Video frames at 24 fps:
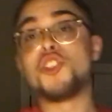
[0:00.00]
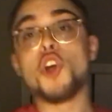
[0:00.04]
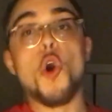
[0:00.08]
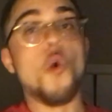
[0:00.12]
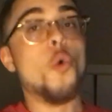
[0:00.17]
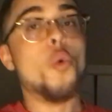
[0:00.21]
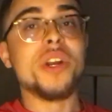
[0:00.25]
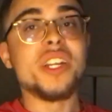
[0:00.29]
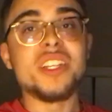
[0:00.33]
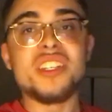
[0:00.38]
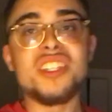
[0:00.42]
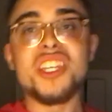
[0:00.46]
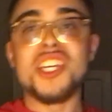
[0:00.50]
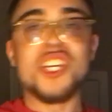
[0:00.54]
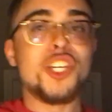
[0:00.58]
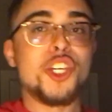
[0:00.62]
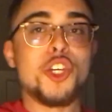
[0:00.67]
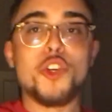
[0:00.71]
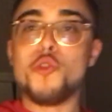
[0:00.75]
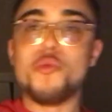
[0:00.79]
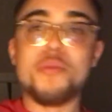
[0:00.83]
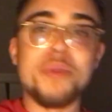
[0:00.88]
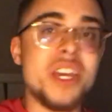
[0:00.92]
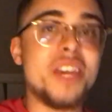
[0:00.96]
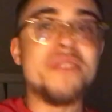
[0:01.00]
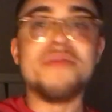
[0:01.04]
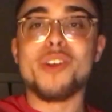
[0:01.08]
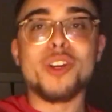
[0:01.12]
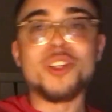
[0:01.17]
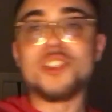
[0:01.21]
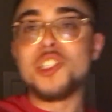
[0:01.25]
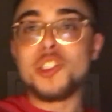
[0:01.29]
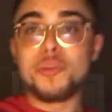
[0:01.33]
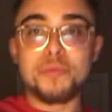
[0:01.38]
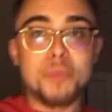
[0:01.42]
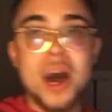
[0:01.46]
don't want to see QB
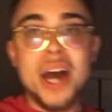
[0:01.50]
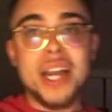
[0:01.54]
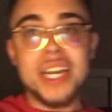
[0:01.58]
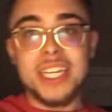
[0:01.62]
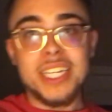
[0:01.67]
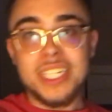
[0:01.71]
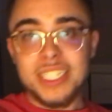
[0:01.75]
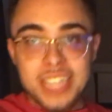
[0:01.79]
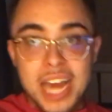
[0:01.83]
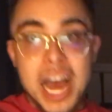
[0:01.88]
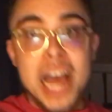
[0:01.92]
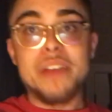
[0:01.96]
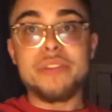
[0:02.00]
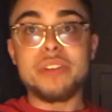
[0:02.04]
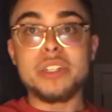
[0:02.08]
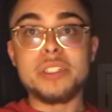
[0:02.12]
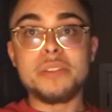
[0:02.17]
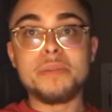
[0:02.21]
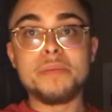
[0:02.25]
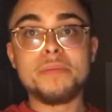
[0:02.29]
versus Bonnie Godiva.